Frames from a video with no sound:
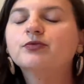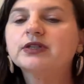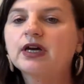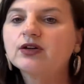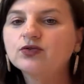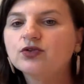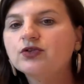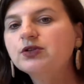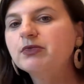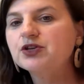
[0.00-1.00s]
But I could
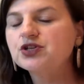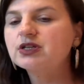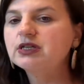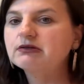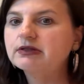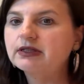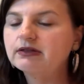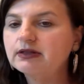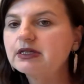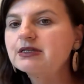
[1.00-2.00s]
only mention here
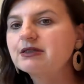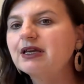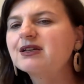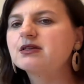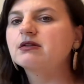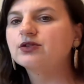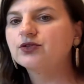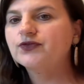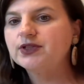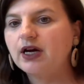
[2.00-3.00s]
that this takes a lot
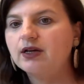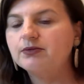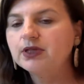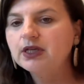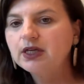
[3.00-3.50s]
of time.